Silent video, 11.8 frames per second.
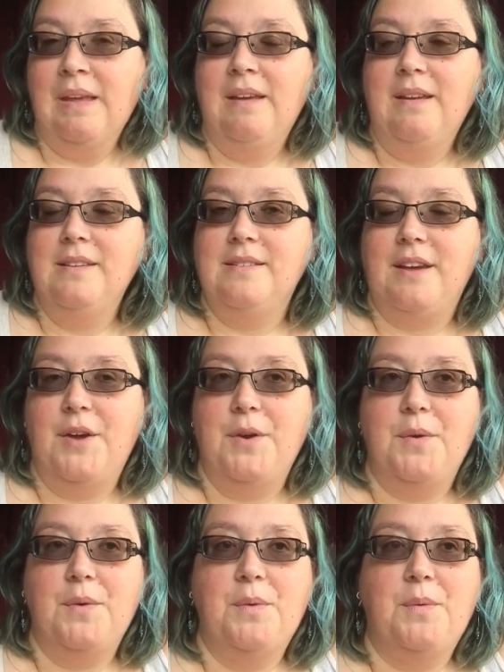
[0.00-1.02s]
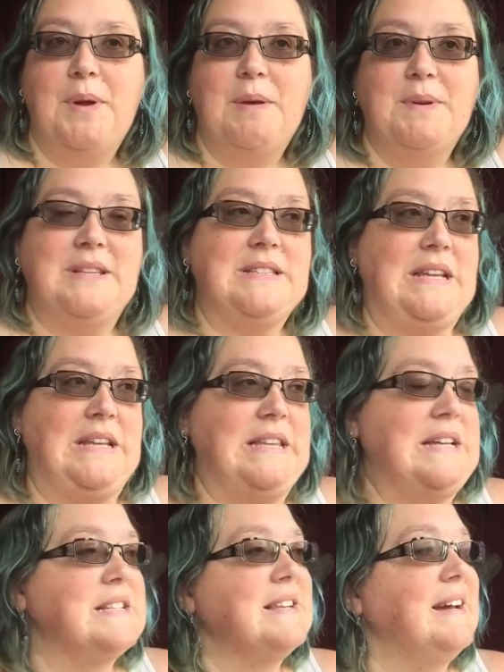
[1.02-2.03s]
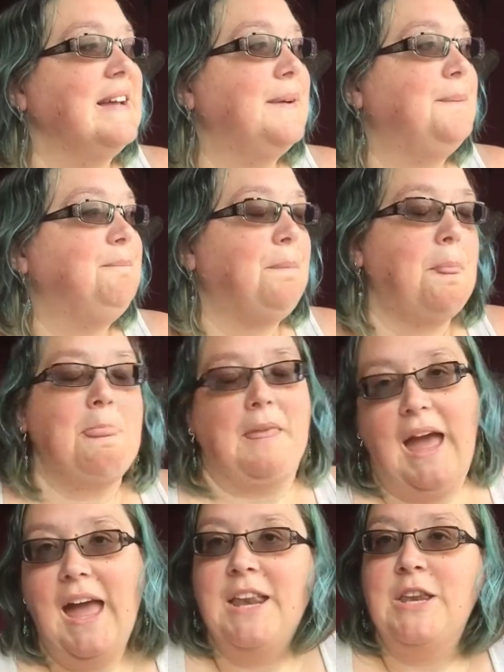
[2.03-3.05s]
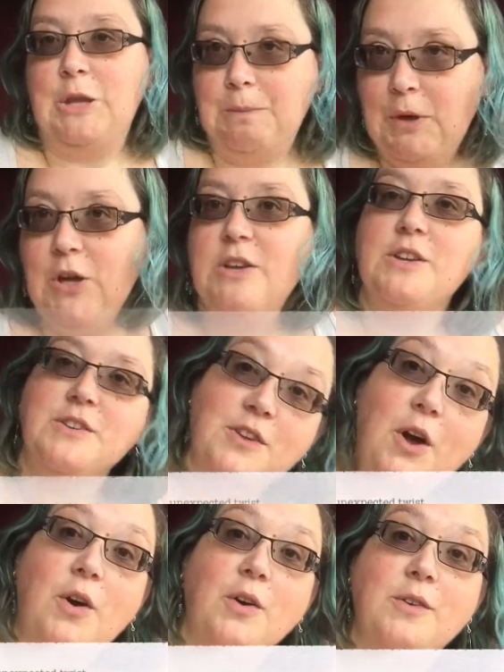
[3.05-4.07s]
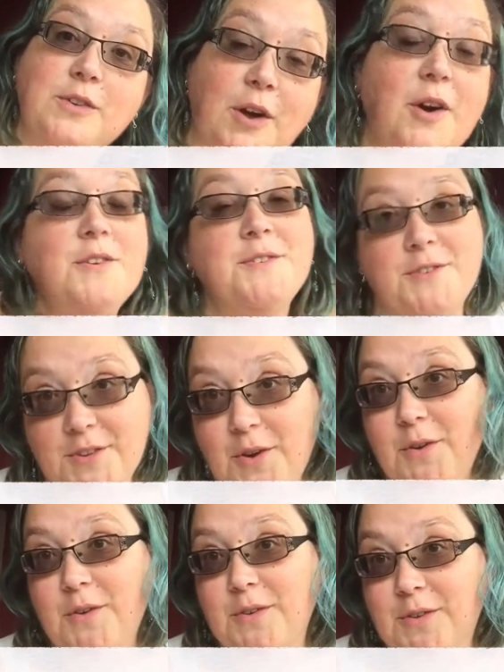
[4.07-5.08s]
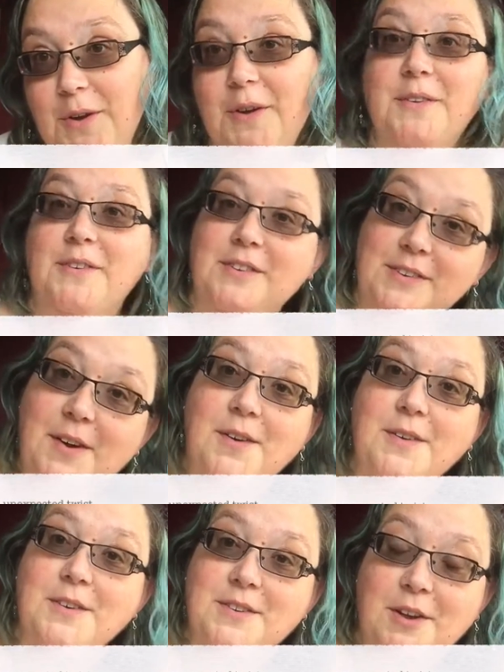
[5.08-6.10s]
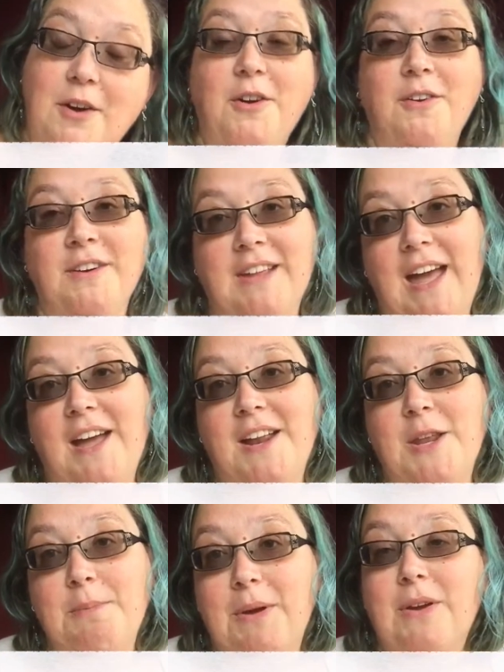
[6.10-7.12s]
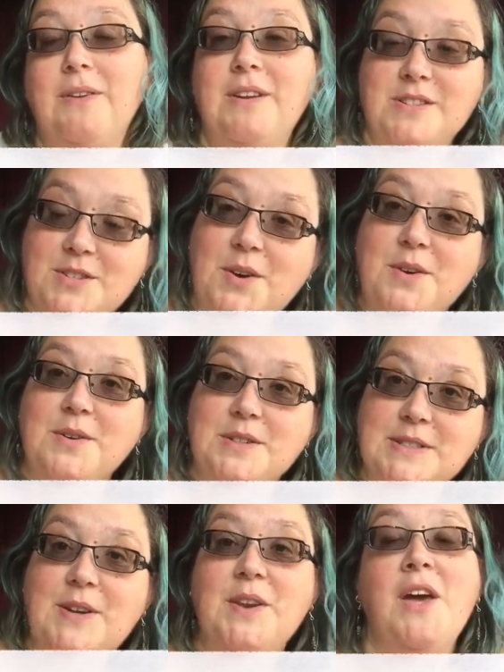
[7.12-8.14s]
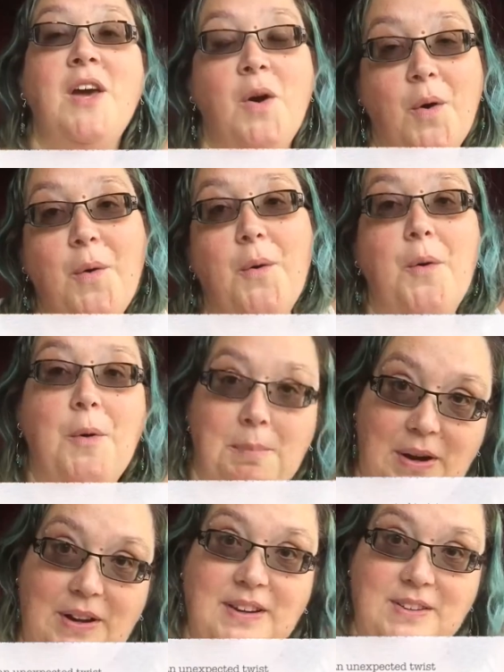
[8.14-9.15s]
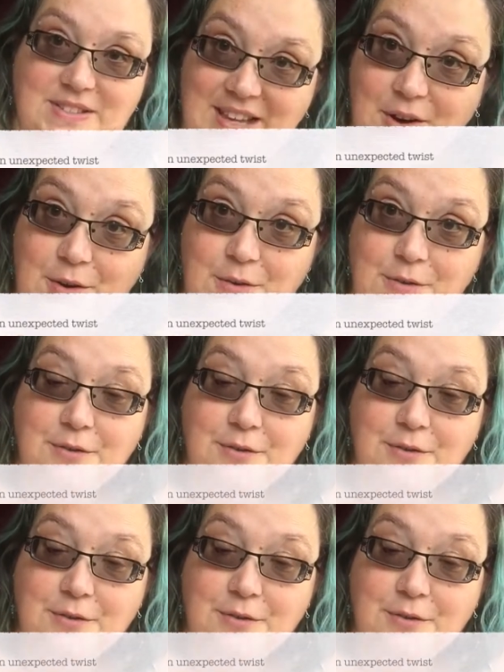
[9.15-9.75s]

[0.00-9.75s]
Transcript: So, we would sing things like, "Can you put your socks on, socks on, socks on? Can you put your socks on all by yourself?"